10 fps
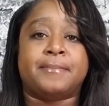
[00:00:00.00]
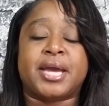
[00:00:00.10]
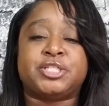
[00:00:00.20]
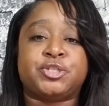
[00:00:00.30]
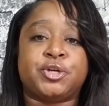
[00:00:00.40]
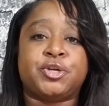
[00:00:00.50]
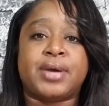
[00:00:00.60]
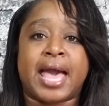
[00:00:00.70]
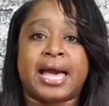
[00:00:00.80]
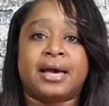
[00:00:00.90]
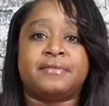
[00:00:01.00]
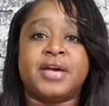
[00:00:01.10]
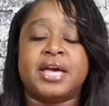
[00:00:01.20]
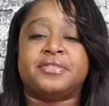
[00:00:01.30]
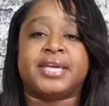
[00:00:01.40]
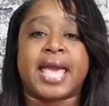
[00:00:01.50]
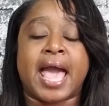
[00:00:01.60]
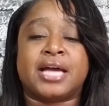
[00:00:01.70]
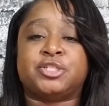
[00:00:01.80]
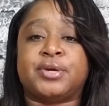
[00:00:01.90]
Make sure you have the
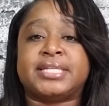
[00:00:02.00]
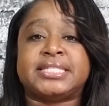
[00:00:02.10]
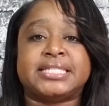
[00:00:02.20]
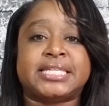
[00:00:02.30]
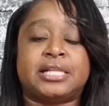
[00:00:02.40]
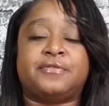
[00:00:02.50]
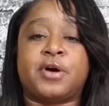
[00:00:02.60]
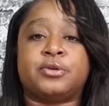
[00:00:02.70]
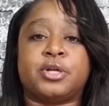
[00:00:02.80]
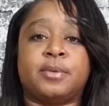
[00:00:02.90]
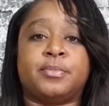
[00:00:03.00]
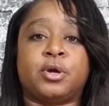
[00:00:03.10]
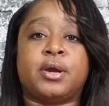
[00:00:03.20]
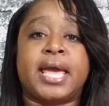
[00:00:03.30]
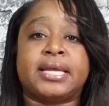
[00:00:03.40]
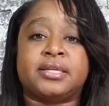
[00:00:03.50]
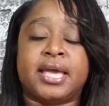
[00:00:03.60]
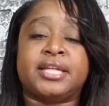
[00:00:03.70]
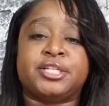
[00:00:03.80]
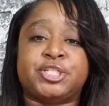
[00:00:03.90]
address, the telephone number,
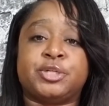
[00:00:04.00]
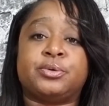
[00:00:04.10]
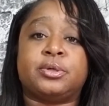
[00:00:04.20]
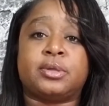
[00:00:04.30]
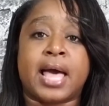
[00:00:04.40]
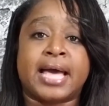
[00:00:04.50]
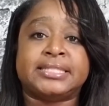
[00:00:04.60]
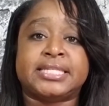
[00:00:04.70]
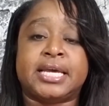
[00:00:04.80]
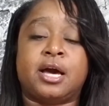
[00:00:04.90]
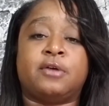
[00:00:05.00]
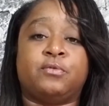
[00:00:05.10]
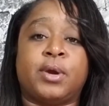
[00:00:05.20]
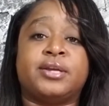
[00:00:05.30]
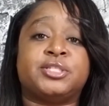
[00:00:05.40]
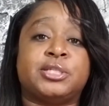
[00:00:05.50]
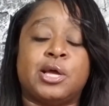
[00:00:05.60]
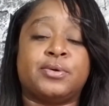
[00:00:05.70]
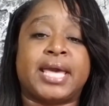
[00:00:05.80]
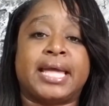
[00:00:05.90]
and a general idea of where it's
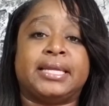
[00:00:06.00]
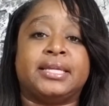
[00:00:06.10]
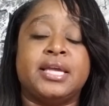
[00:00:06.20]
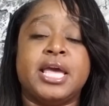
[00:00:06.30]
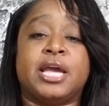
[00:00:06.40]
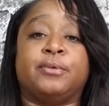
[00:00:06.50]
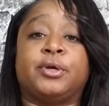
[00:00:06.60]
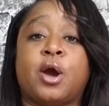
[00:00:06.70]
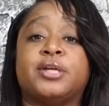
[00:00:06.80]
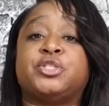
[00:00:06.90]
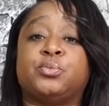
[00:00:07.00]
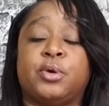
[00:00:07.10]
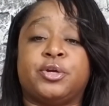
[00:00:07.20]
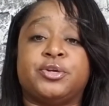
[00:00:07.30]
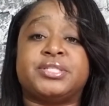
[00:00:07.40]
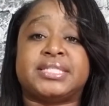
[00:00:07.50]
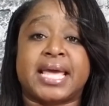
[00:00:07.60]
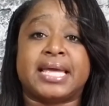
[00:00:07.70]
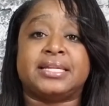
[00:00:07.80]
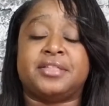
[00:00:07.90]
located in regards to where you're
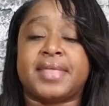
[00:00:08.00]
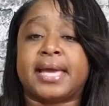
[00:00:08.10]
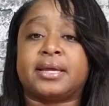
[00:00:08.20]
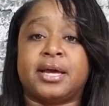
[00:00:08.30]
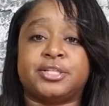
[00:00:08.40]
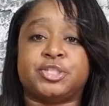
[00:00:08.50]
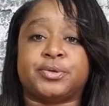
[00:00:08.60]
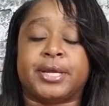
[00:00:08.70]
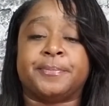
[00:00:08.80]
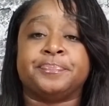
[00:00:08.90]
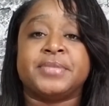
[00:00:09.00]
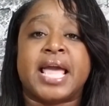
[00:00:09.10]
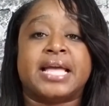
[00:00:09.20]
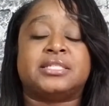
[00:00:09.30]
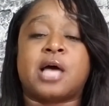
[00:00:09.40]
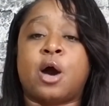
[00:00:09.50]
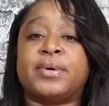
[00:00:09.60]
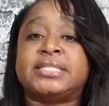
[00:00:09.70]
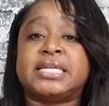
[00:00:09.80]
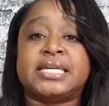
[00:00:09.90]
staying in that country. It's
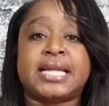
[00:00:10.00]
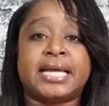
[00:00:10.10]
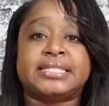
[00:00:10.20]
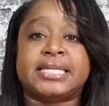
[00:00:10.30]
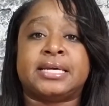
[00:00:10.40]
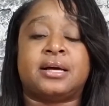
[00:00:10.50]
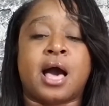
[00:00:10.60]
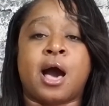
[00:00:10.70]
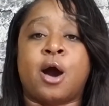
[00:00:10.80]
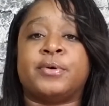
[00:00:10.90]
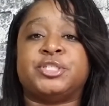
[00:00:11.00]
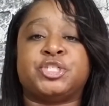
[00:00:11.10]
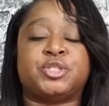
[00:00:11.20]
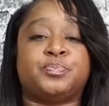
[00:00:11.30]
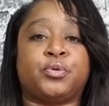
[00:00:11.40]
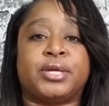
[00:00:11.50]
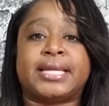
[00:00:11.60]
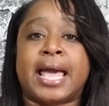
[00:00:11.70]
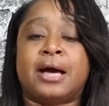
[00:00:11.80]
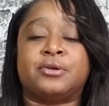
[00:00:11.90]
always a good idea. I always just
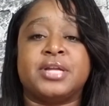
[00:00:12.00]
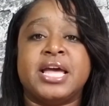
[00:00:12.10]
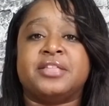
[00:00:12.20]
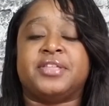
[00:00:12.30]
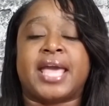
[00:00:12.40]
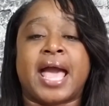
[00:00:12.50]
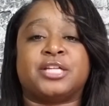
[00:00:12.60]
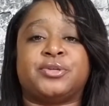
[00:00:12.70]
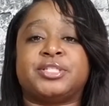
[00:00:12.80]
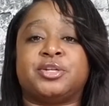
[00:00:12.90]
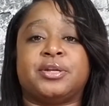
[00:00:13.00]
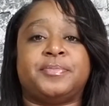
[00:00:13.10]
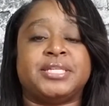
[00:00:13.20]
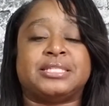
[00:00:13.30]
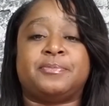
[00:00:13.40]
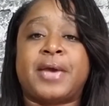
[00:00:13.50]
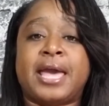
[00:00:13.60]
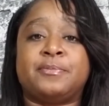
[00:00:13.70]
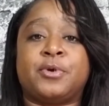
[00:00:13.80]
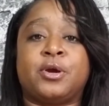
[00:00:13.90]
print out the address on a piece of
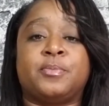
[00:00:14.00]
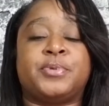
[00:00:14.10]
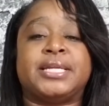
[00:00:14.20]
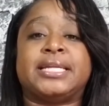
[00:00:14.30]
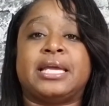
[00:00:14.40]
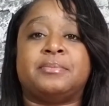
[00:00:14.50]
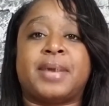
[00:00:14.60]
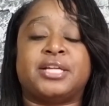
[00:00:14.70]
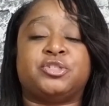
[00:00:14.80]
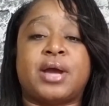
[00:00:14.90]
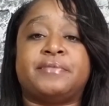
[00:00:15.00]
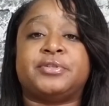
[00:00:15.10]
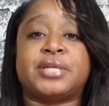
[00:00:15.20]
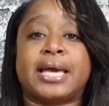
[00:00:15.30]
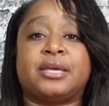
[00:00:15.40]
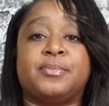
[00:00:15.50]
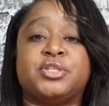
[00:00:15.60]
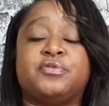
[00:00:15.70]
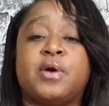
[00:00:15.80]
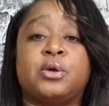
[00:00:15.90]
paper, put it in my travel
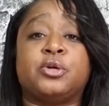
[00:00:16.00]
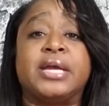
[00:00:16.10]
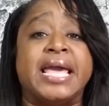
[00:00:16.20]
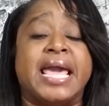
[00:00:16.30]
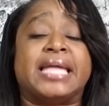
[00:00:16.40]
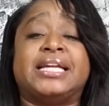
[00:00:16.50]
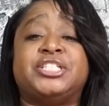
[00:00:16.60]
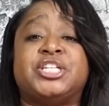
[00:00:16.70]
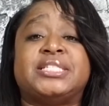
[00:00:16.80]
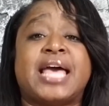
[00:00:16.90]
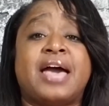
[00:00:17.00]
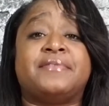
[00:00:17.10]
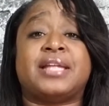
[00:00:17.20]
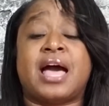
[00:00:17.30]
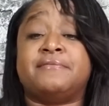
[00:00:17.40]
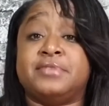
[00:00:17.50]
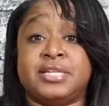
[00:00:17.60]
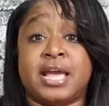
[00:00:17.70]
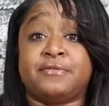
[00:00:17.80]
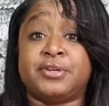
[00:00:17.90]
documents folder, and I just have it. I've
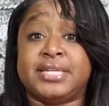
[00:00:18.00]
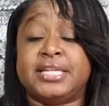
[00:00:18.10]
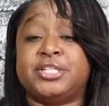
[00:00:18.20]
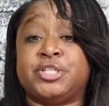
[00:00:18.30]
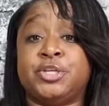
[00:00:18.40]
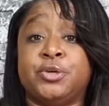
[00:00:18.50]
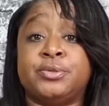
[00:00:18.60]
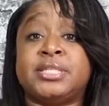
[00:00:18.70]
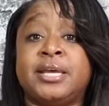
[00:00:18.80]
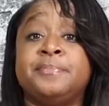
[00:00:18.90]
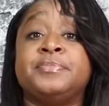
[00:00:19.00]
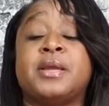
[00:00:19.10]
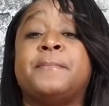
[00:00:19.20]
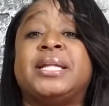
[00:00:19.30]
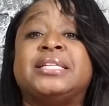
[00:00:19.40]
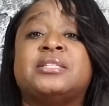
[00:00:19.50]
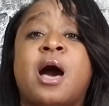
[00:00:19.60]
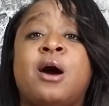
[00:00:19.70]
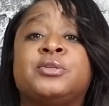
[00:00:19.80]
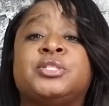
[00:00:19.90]
never needed to use it, but it's
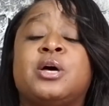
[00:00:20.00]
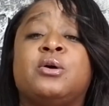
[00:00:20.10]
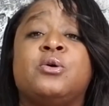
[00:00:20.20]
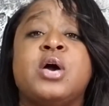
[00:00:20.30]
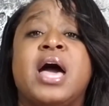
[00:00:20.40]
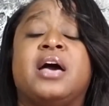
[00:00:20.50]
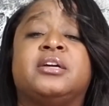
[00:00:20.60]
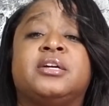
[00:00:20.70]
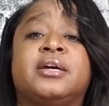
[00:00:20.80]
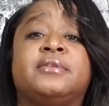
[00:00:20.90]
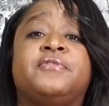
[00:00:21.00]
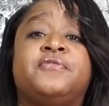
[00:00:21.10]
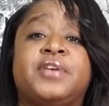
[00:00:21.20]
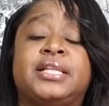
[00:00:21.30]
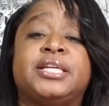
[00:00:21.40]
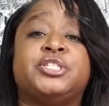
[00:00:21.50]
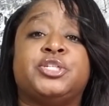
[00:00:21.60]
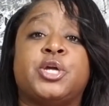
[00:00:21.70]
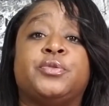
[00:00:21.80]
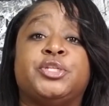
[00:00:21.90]
also a good feeling
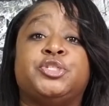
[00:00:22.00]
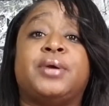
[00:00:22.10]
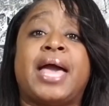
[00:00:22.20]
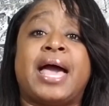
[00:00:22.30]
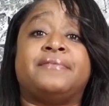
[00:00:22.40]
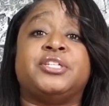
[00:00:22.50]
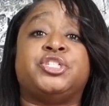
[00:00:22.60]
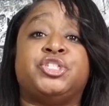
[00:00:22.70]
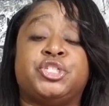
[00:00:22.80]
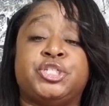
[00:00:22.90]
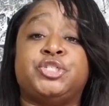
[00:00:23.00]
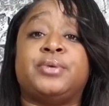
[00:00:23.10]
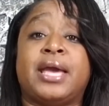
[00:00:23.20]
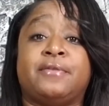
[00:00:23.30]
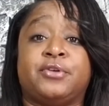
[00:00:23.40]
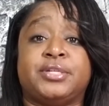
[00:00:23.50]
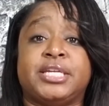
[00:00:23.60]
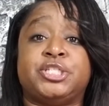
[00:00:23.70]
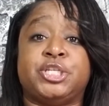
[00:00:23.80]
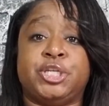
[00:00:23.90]
to know that you have it should you ever
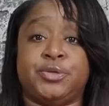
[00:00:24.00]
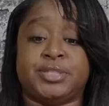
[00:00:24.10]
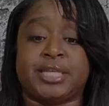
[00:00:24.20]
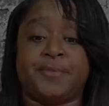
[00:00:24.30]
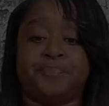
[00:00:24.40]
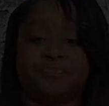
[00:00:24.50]
need to use it.